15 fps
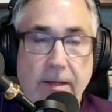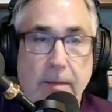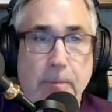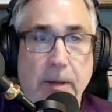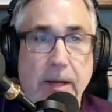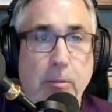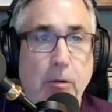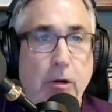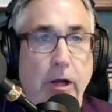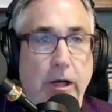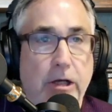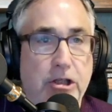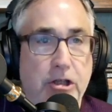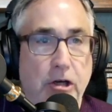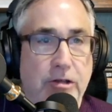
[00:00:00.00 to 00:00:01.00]
People are going
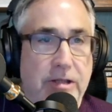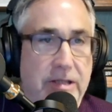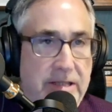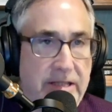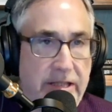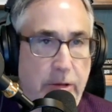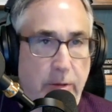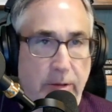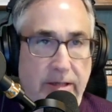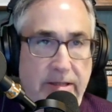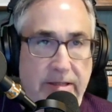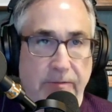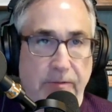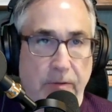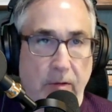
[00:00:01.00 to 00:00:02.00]
to start to see you in a
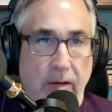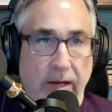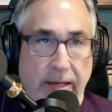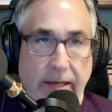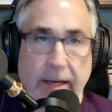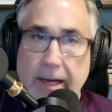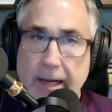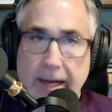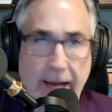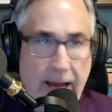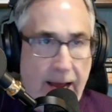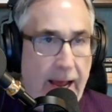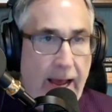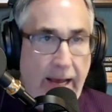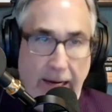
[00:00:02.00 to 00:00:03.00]
different light.
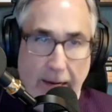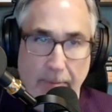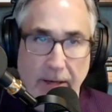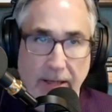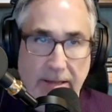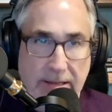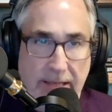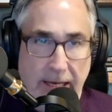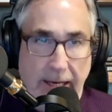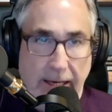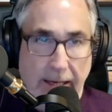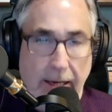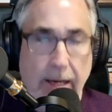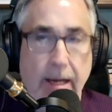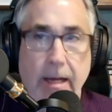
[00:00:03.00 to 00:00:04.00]
And I'm not
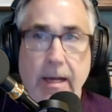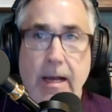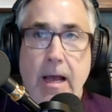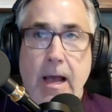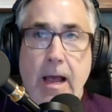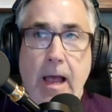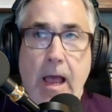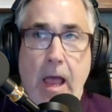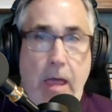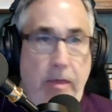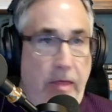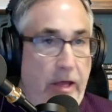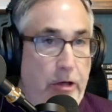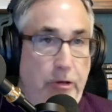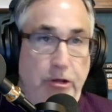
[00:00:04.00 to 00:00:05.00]
saying
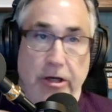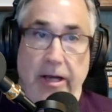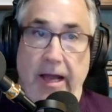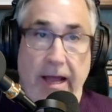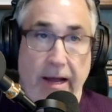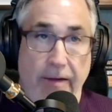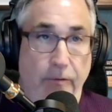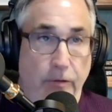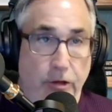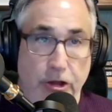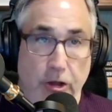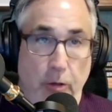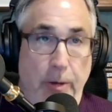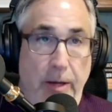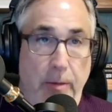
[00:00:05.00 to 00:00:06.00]
that you should ever
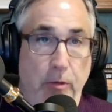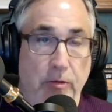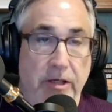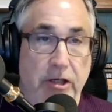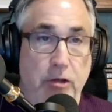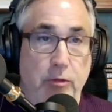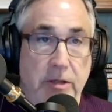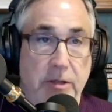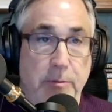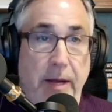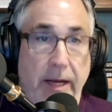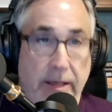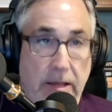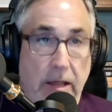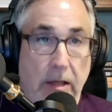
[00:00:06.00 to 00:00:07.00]
show people
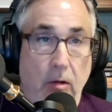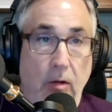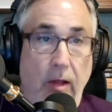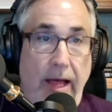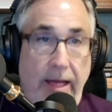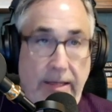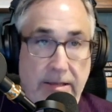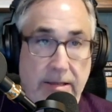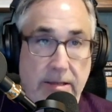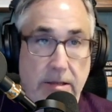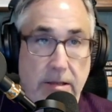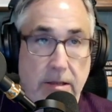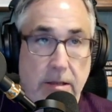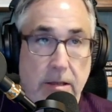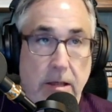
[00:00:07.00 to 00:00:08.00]
disrespect unless
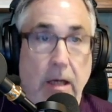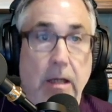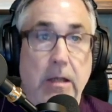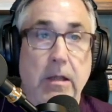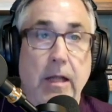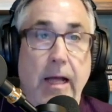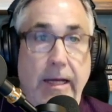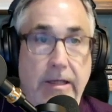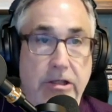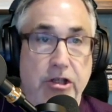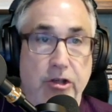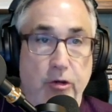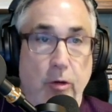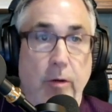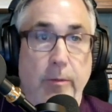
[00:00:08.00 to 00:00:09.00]

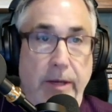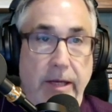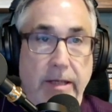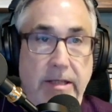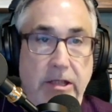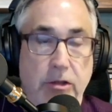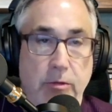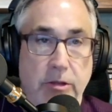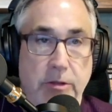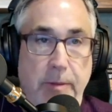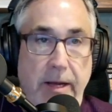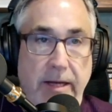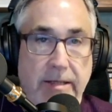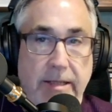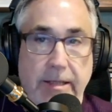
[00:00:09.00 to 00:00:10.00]
you're being
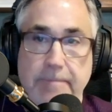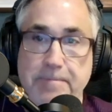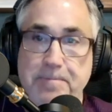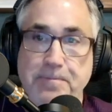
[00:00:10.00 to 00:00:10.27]
disrespected.